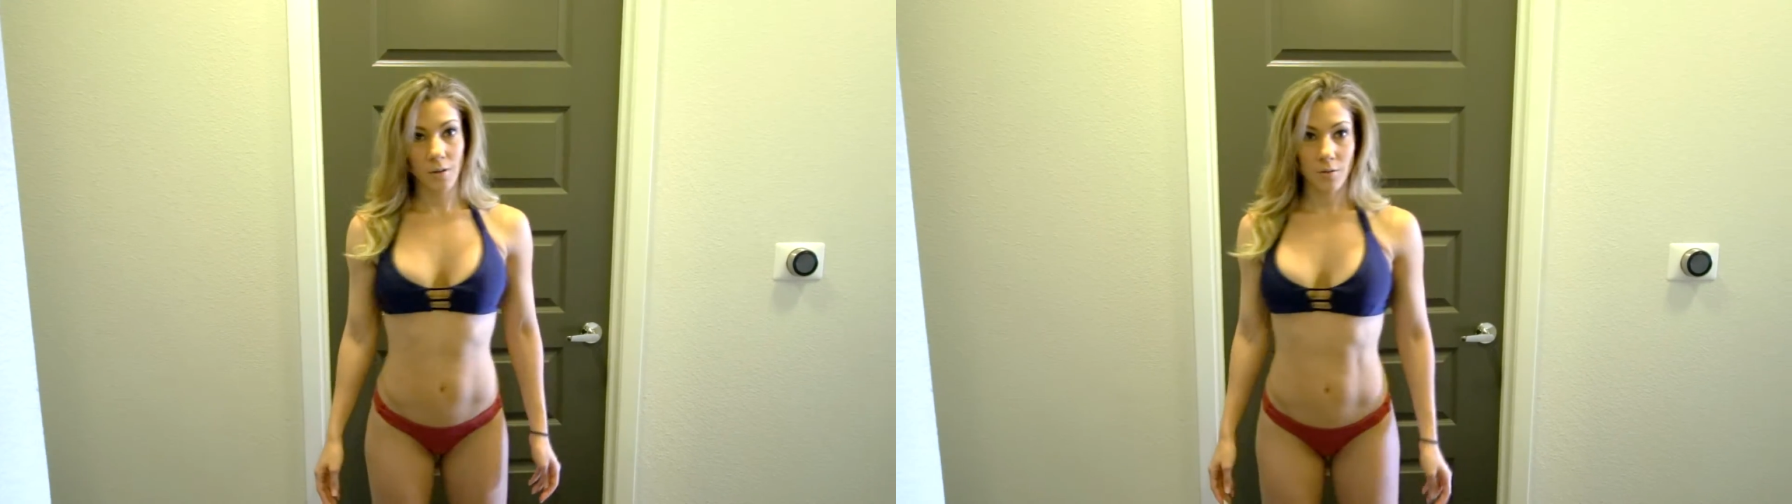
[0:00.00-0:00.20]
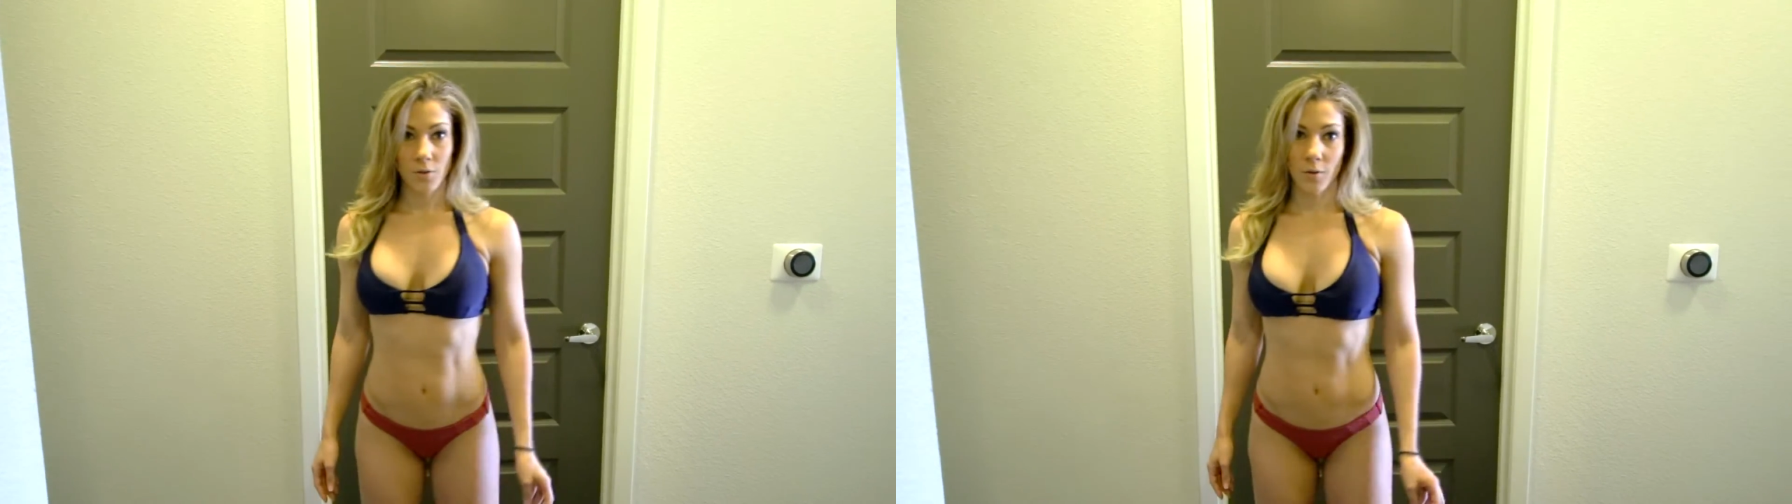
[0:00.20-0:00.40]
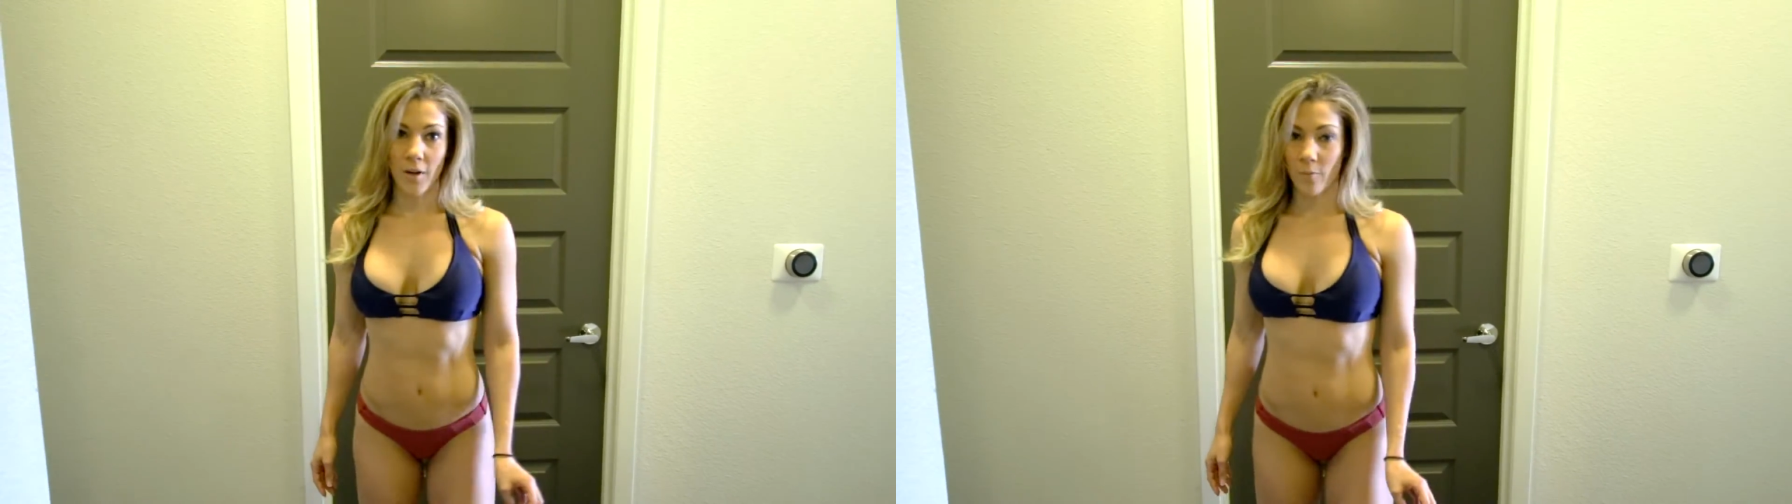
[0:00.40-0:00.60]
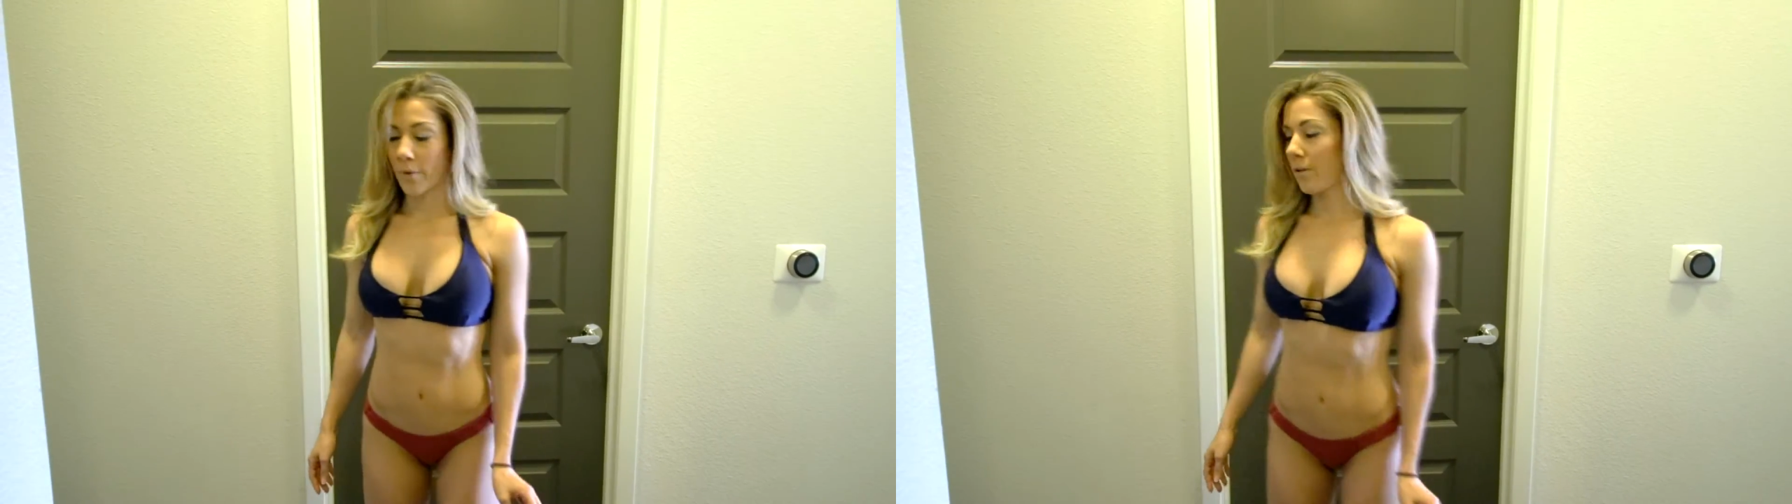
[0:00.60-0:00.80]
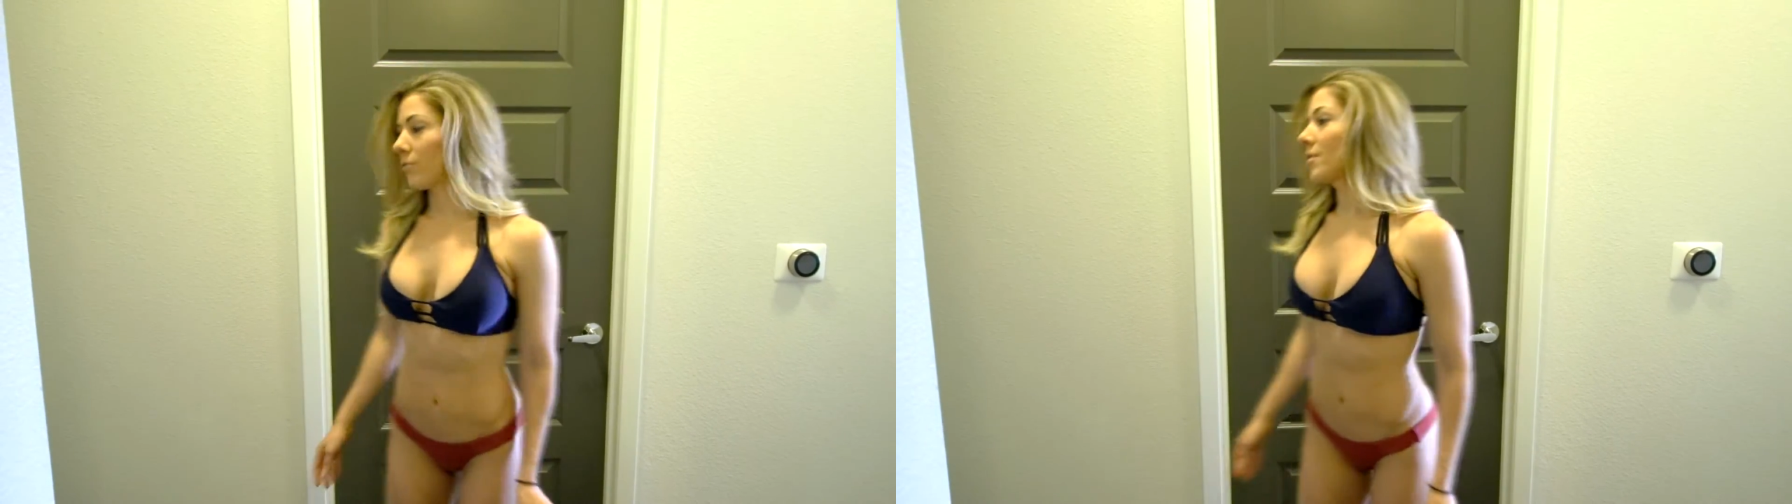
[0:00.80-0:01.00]
so you have
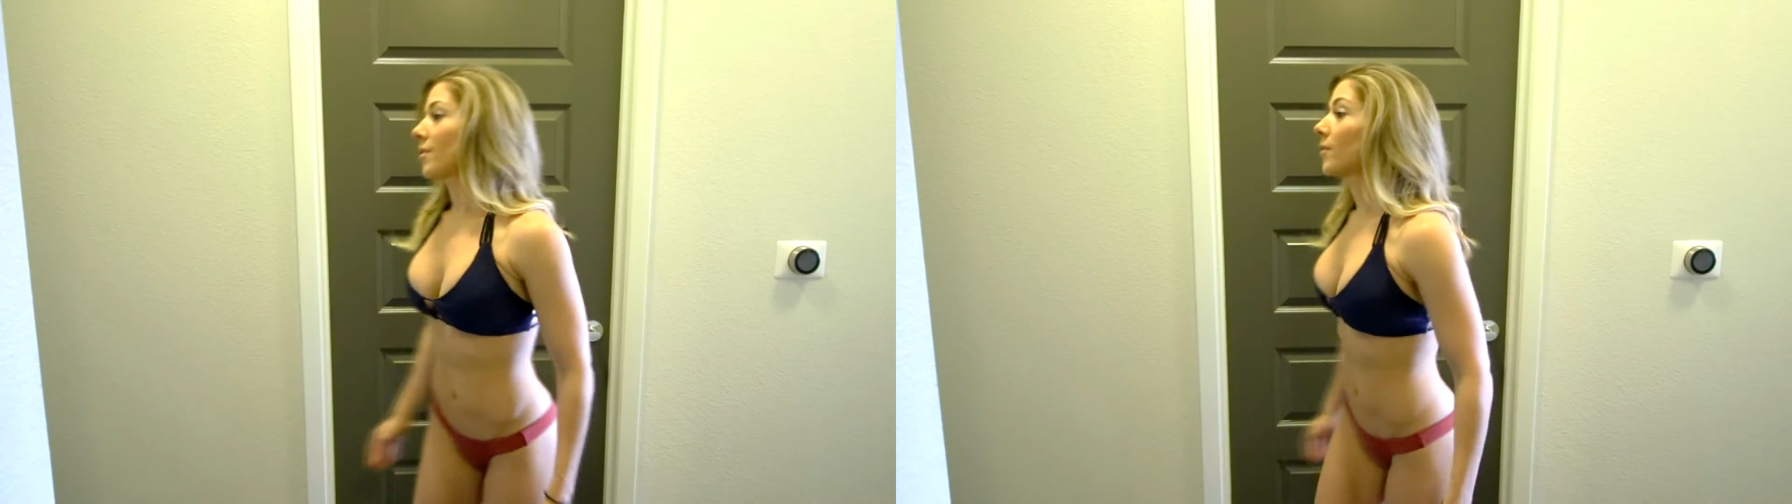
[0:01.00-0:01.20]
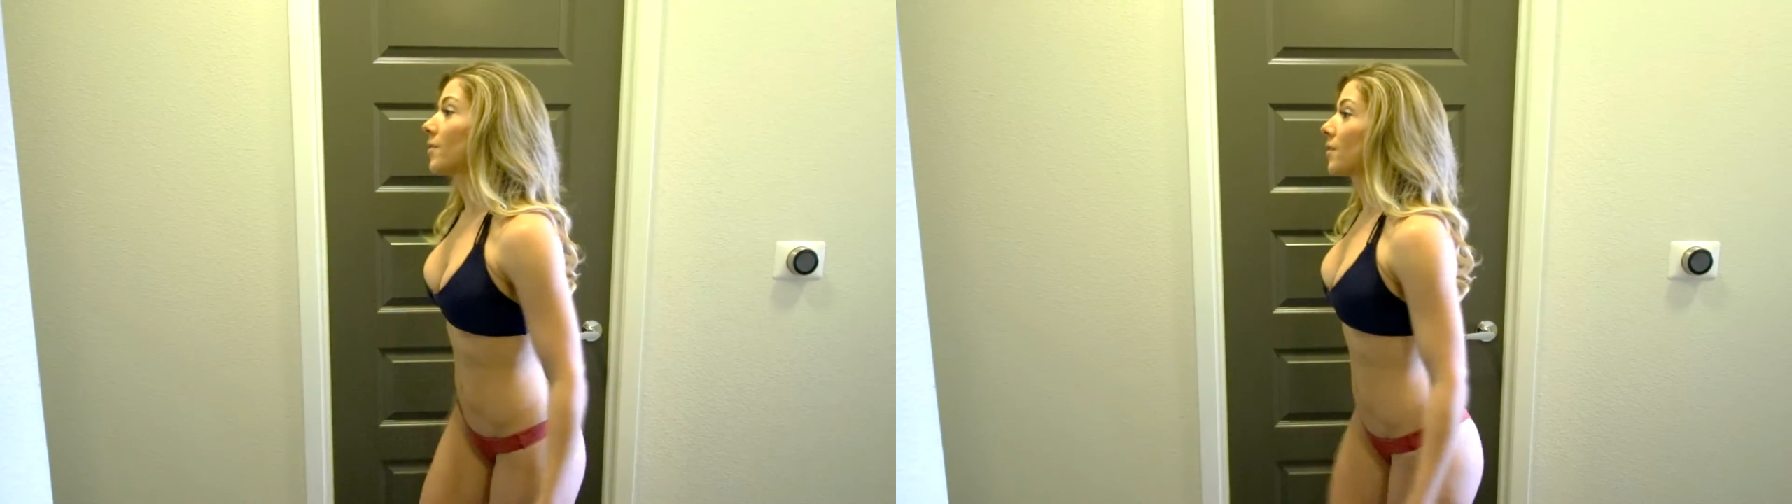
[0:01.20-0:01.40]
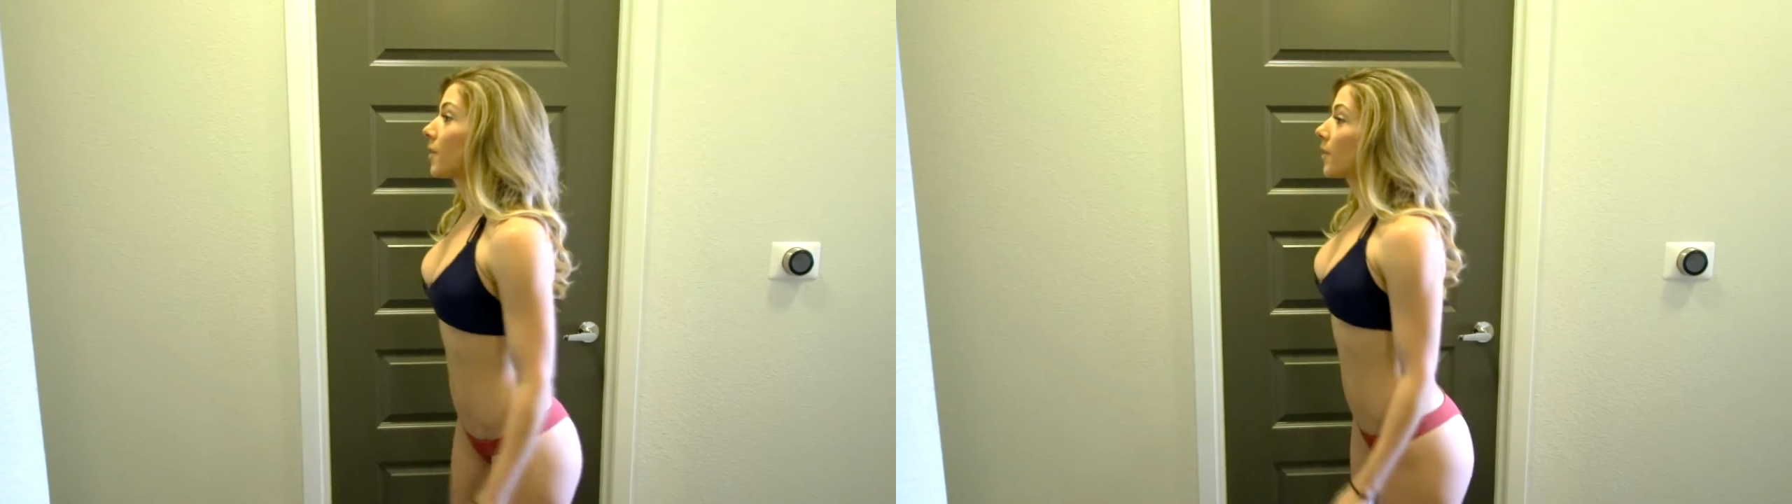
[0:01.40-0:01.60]
better results.